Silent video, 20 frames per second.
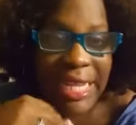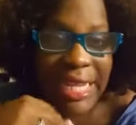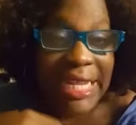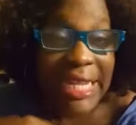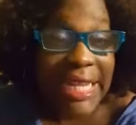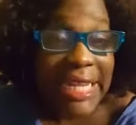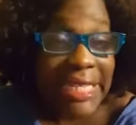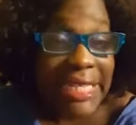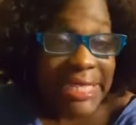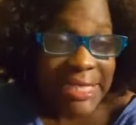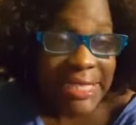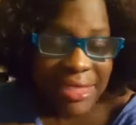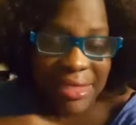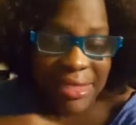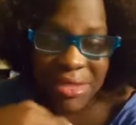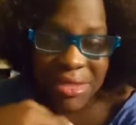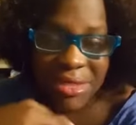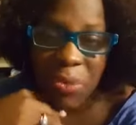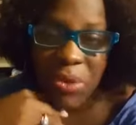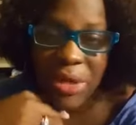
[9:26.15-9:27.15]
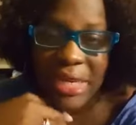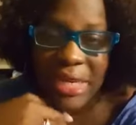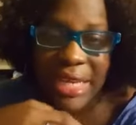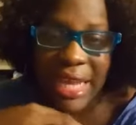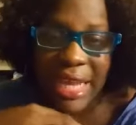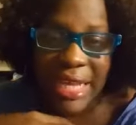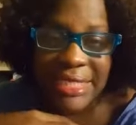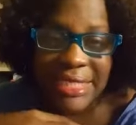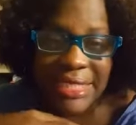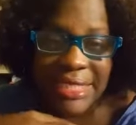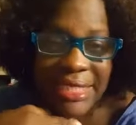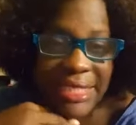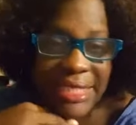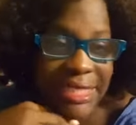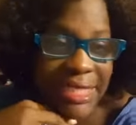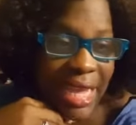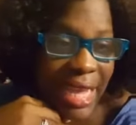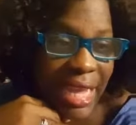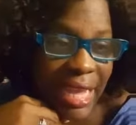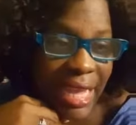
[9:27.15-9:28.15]
and listen to what he has to
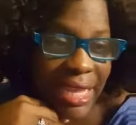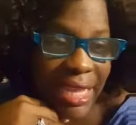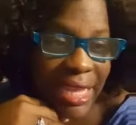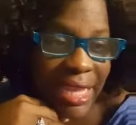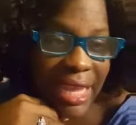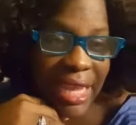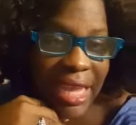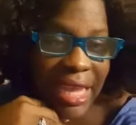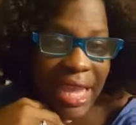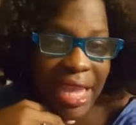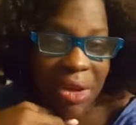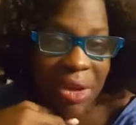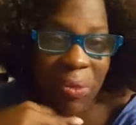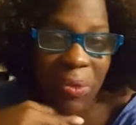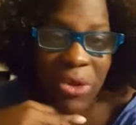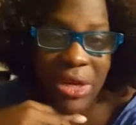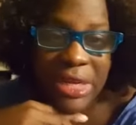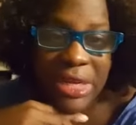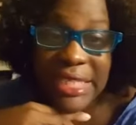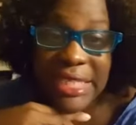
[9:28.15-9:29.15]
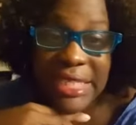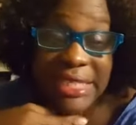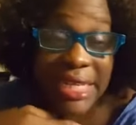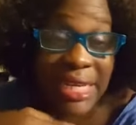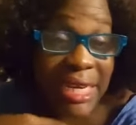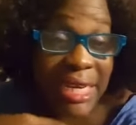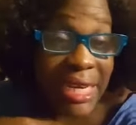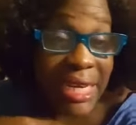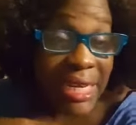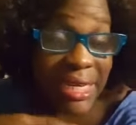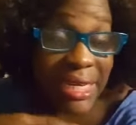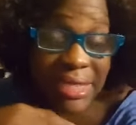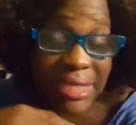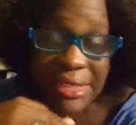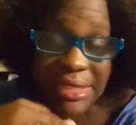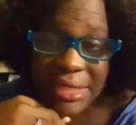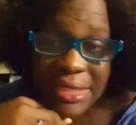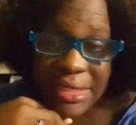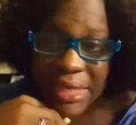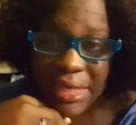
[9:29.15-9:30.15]
say and what he
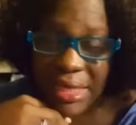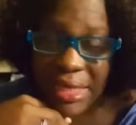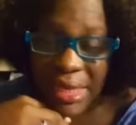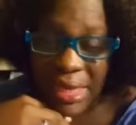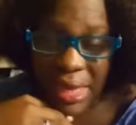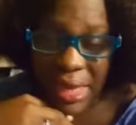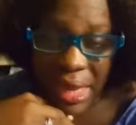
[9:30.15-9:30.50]
does,